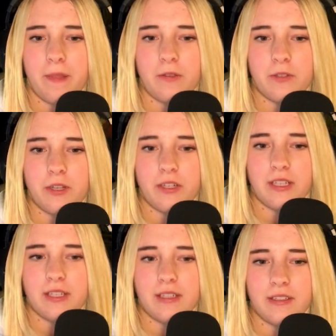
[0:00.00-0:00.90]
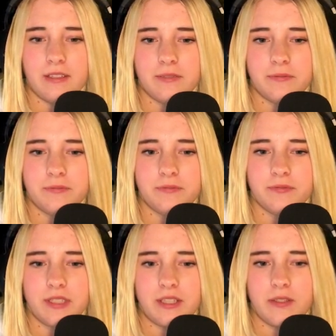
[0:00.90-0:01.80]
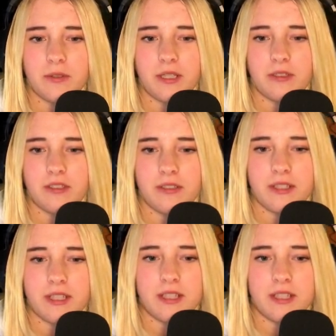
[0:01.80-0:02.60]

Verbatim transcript: Certainly did. Let's go down to this